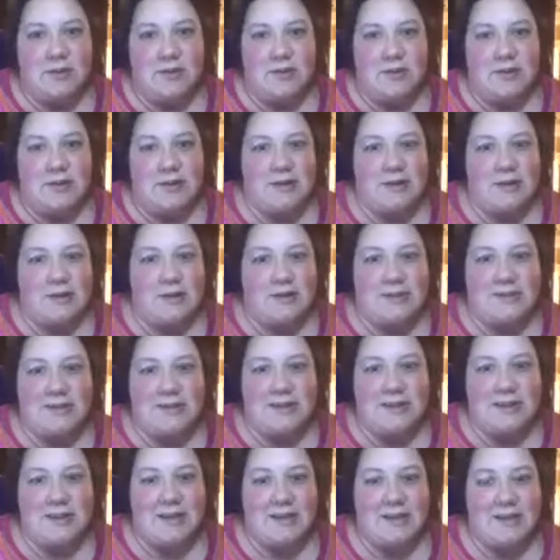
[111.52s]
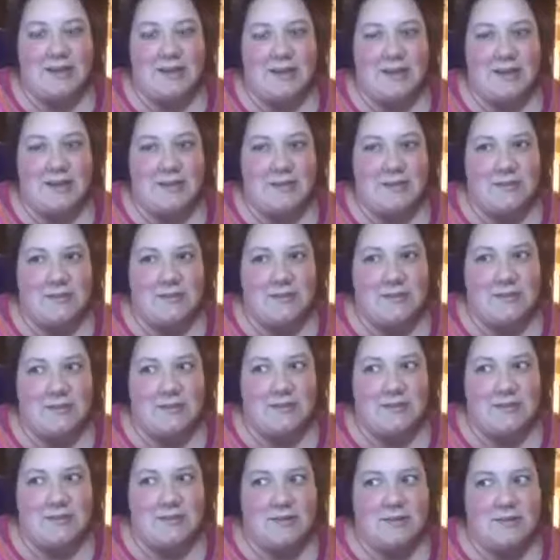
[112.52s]
like the net, uh,
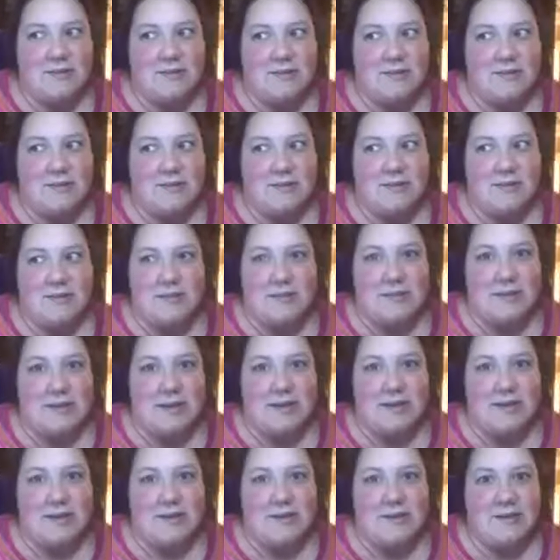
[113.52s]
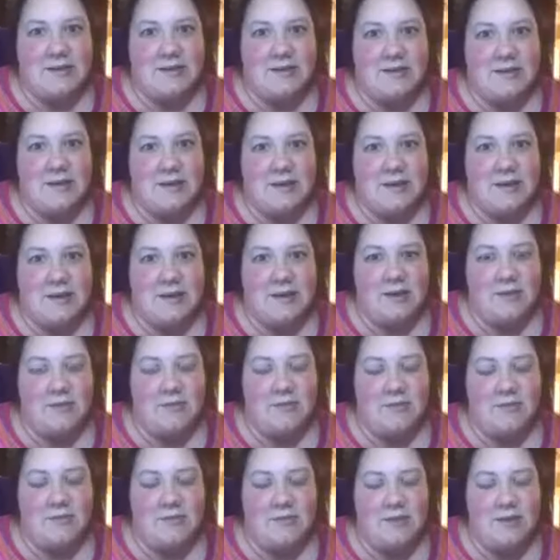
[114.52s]
late in the day
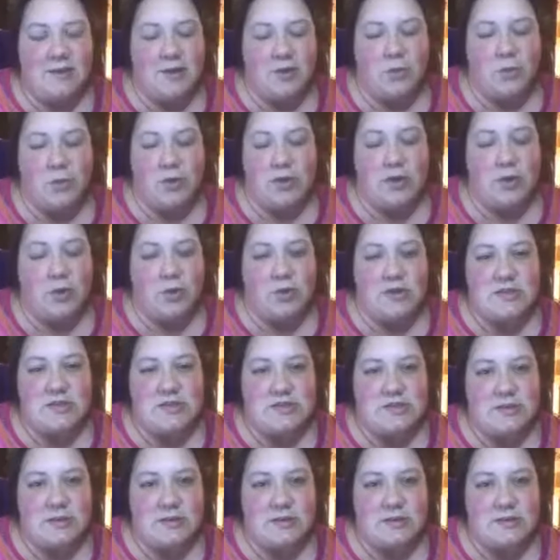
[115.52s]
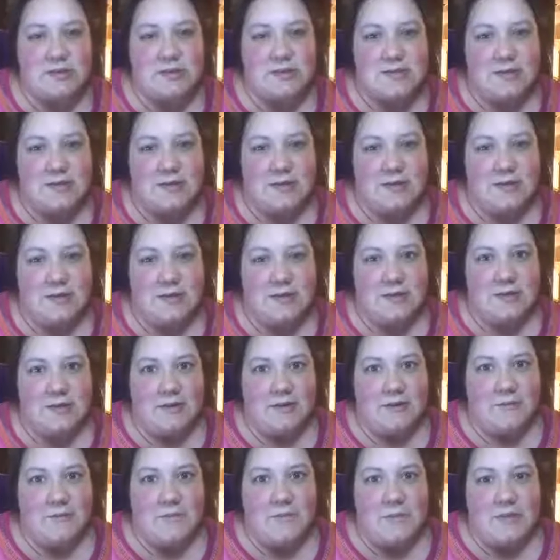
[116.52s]
that we noticed it.
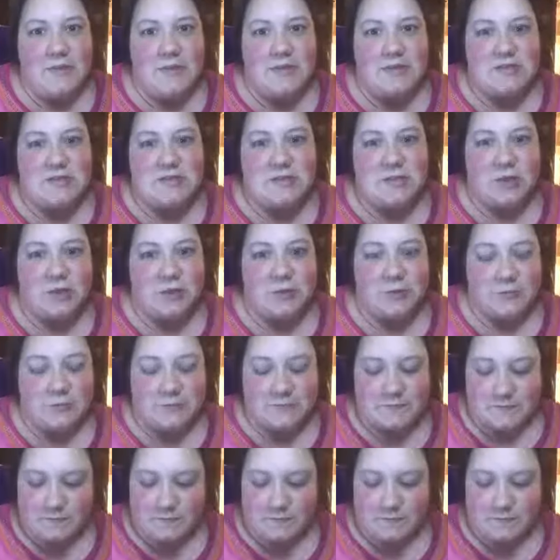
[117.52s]
So